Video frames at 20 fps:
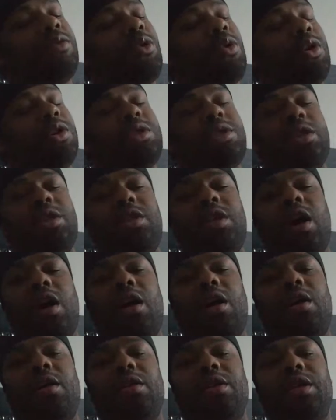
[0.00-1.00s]
course the
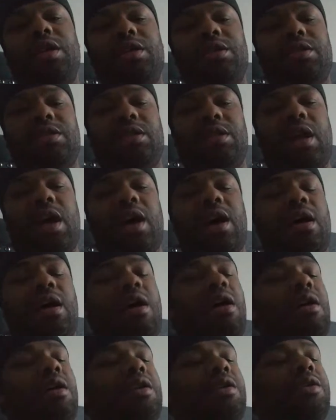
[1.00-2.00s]
dog gets a lot
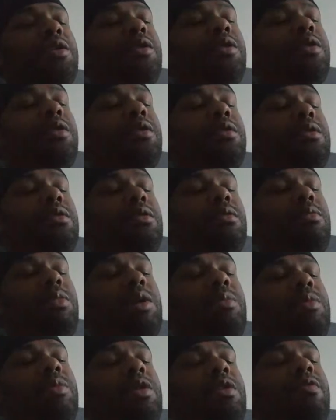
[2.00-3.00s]
harder,
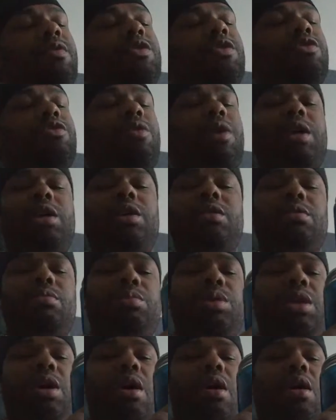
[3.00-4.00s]
maybe even trained to
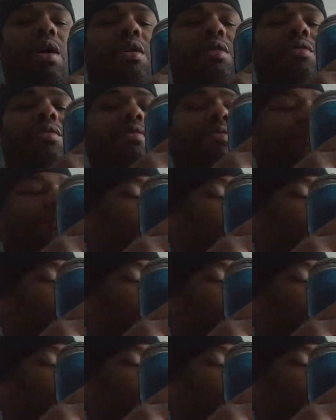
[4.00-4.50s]
be hardened